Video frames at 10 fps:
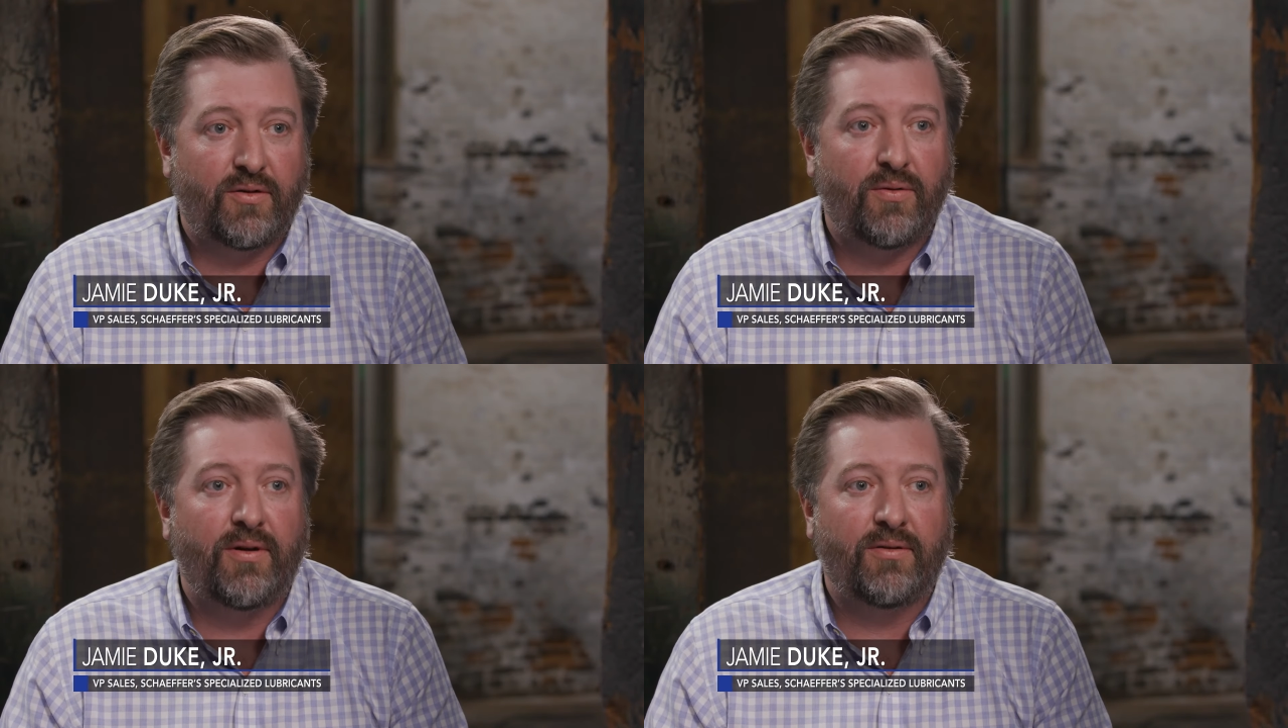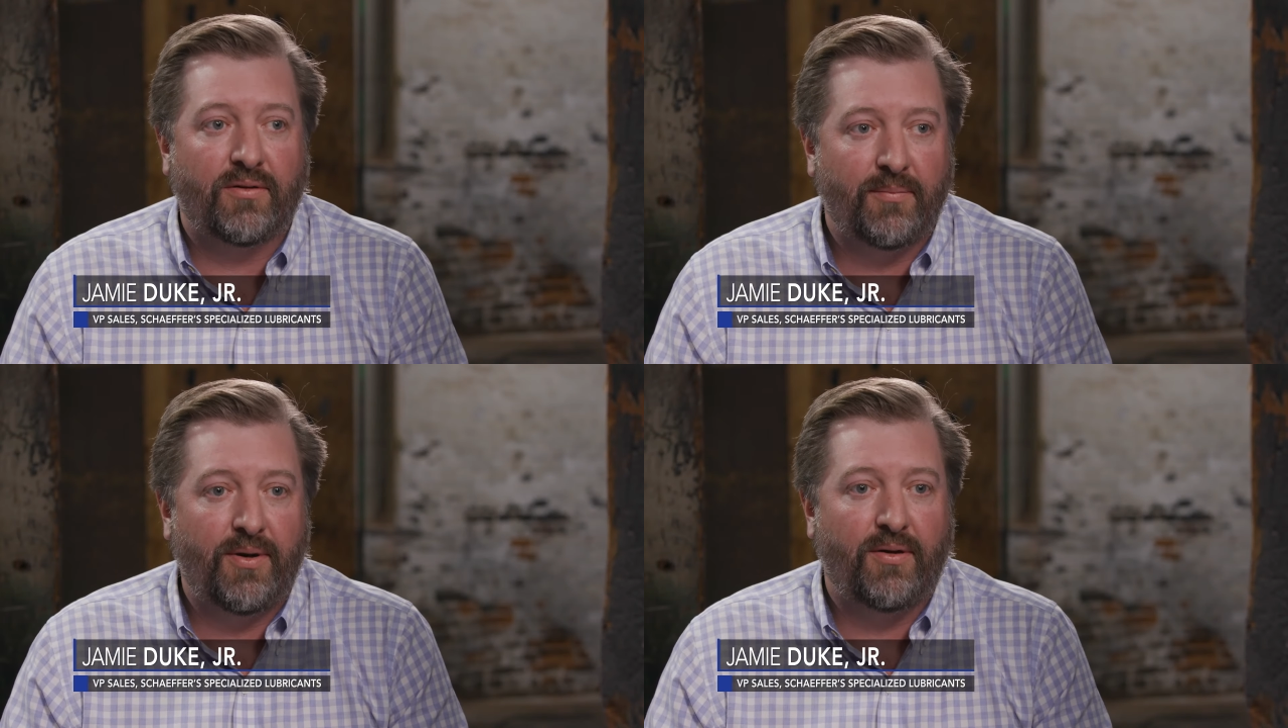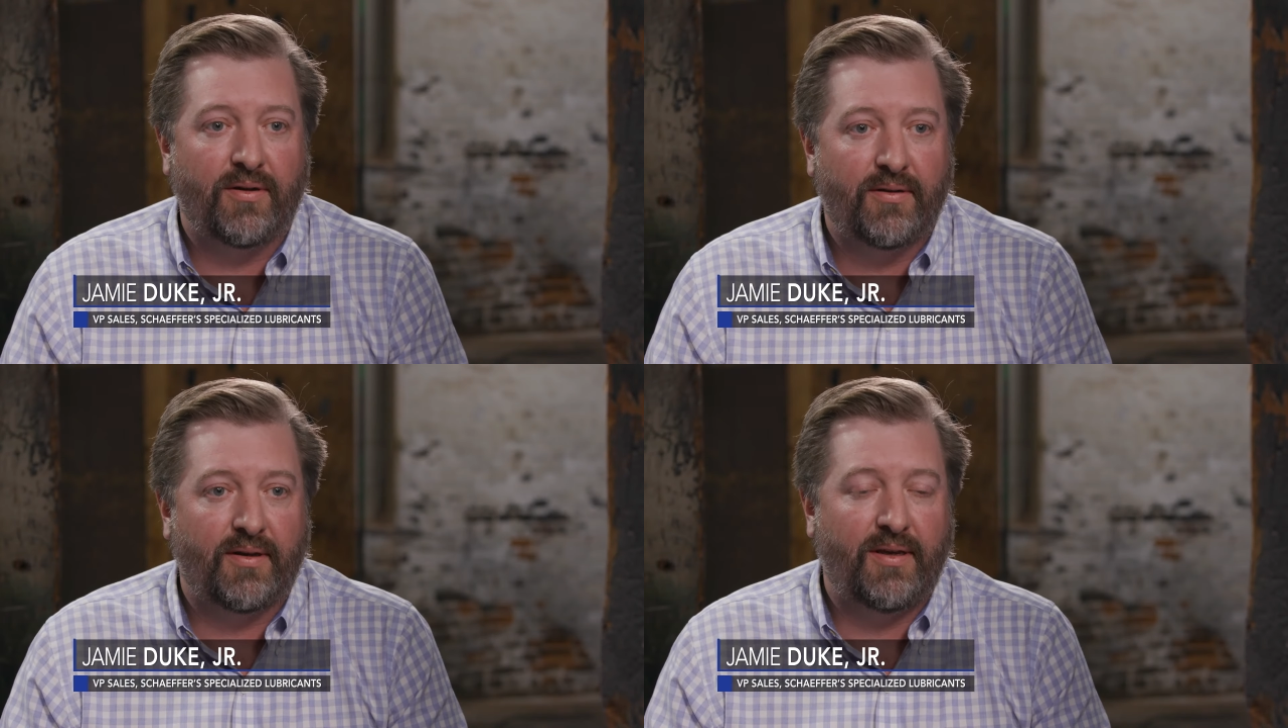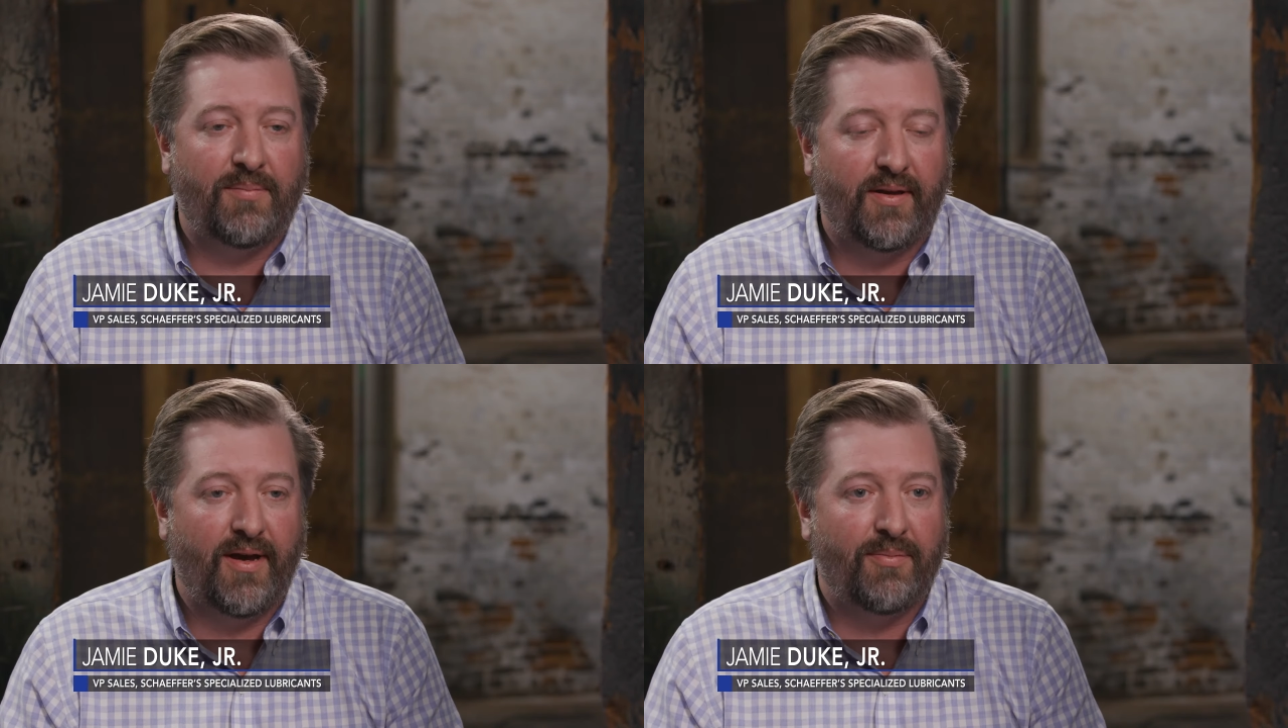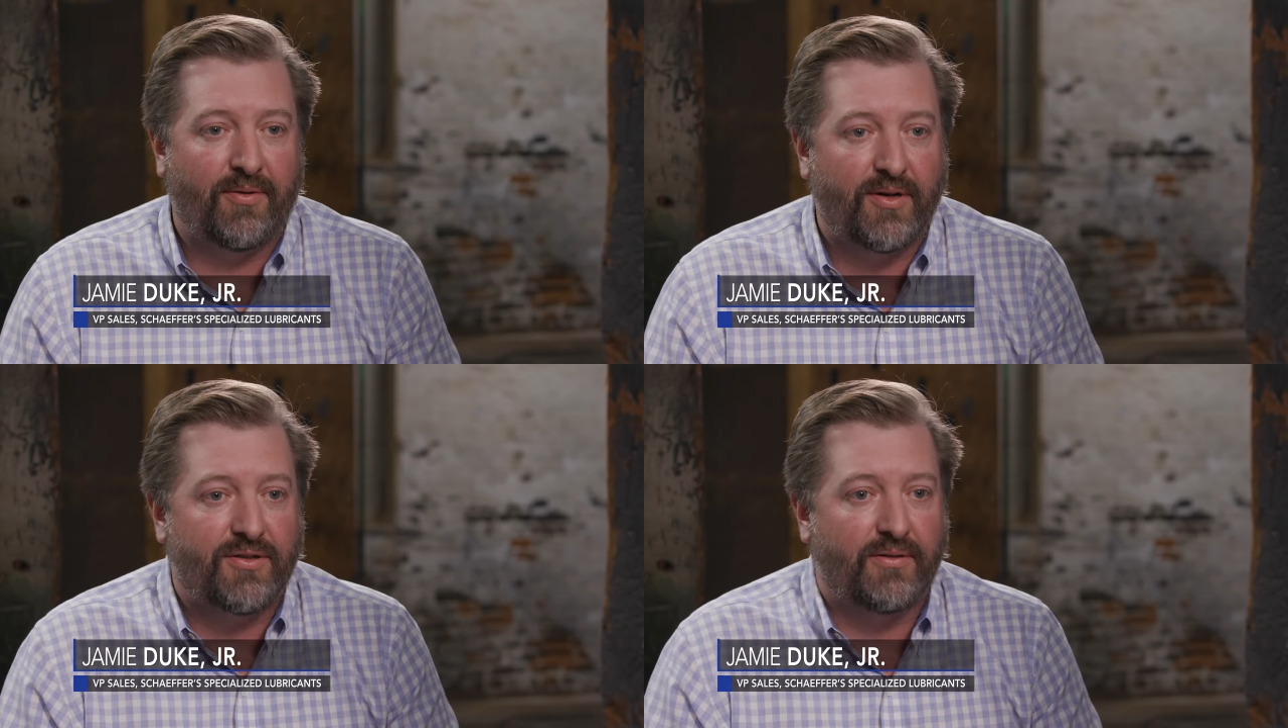critical component to keeping the
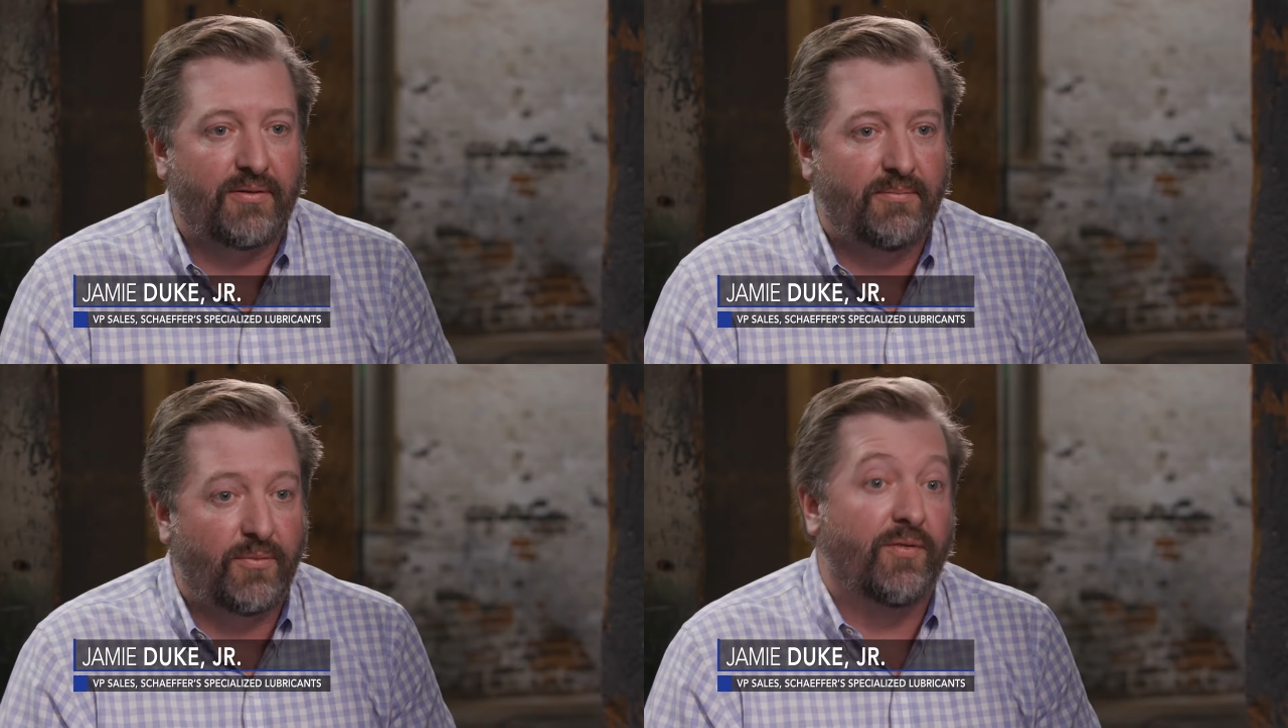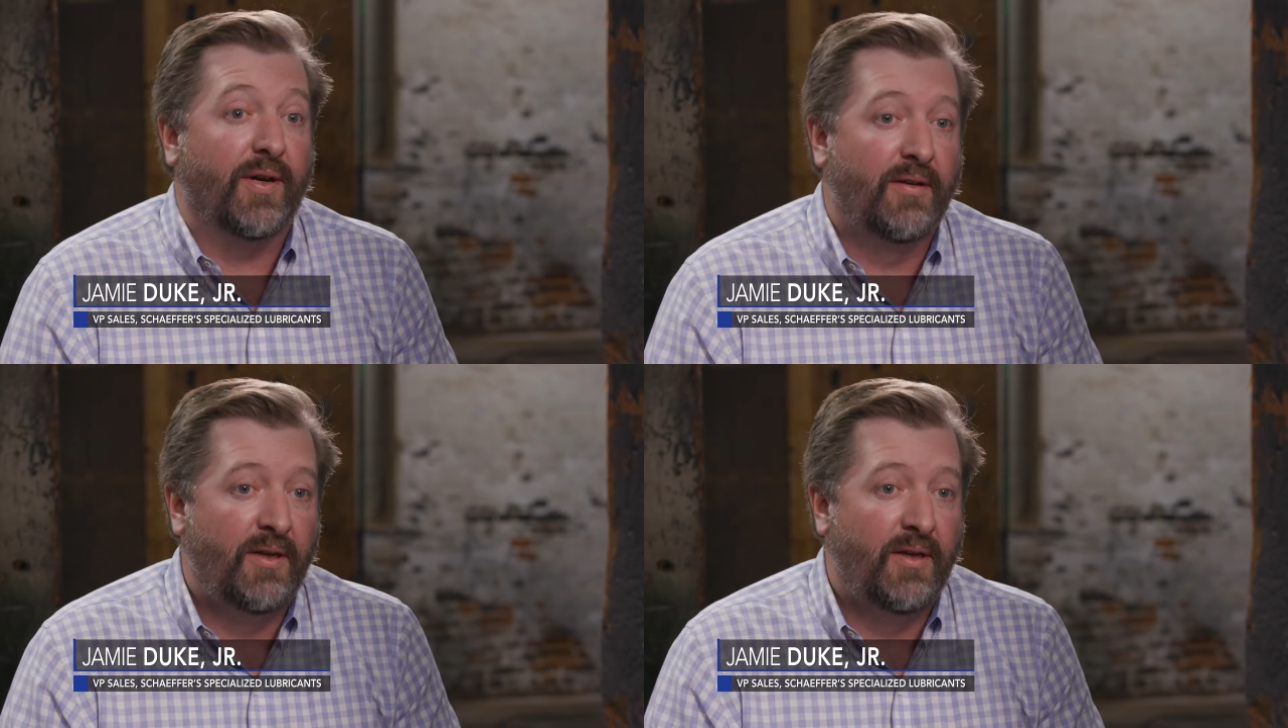operation moving.